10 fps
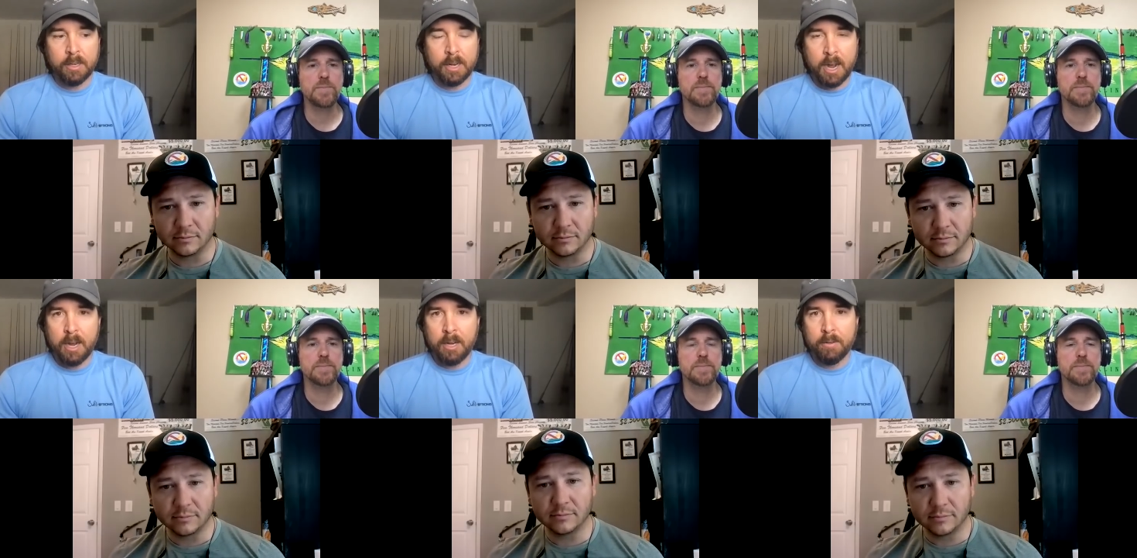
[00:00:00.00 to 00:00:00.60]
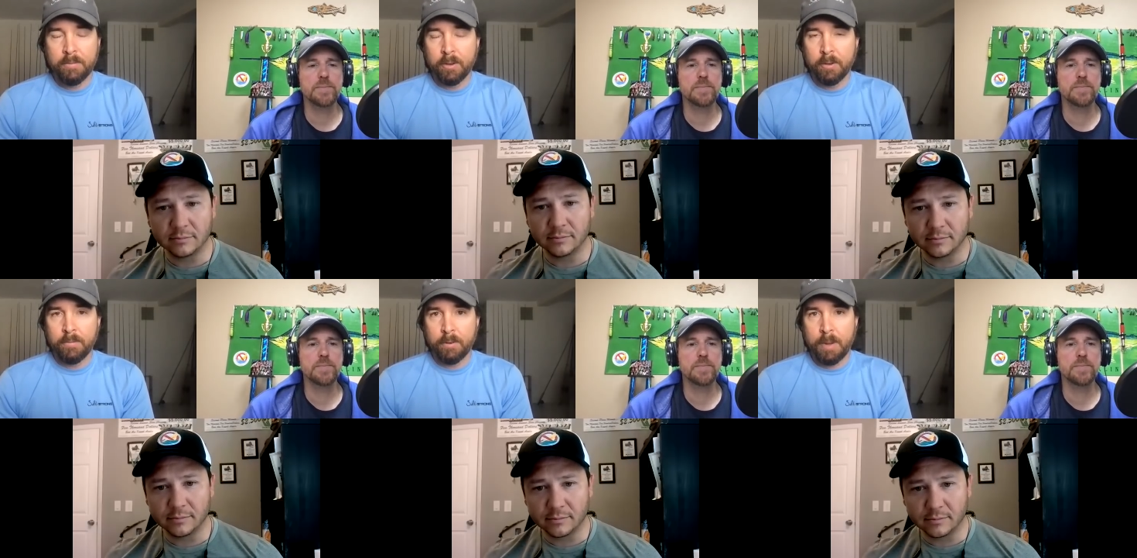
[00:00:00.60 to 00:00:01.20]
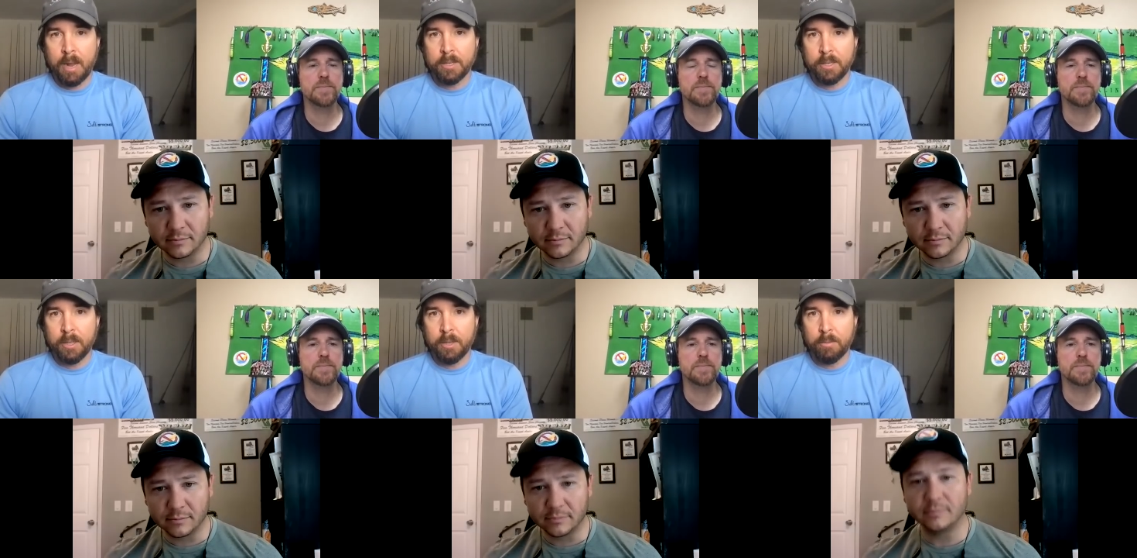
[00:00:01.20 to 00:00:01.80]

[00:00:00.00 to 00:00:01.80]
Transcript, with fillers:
Speaker 1: guide for for matching the